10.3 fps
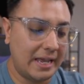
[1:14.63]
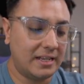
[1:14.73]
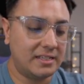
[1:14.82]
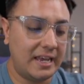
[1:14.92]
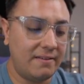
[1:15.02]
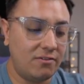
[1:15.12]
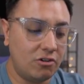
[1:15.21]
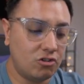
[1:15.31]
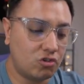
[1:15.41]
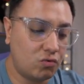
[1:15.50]

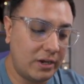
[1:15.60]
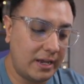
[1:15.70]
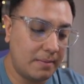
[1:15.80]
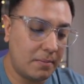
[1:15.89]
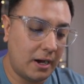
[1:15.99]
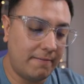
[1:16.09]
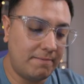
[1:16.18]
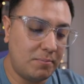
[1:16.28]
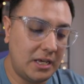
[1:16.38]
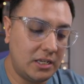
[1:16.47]
Xavier's dream
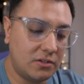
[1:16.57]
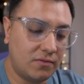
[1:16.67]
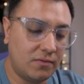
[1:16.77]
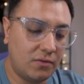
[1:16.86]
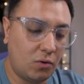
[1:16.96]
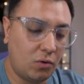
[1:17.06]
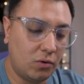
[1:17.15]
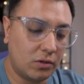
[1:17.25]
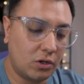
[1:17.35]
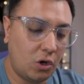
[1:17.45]
of
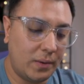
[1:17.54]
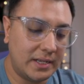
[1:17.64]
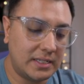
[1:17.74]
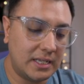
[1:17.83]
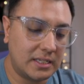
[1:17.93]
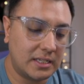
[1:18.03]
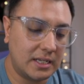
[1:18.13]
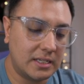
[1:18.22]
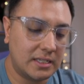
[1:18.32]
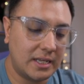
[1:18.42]
peaceful
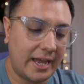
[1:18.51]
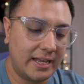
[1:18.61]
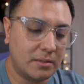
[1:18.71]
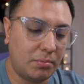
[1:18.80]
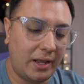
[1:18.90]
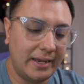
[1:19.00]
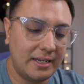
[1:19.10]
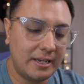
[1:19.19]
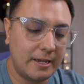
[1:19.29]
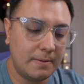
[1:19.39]
coexistence has
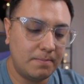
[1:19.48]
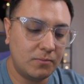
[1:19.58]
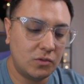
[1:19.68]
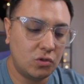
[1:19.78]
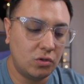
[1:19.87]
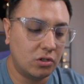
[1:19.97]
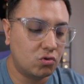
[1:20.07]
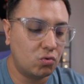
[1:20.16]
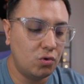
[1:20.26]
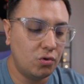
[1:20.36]
blinded him to the
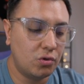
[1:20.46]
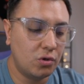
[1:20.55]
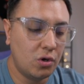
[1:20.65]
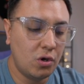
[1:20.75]
truth.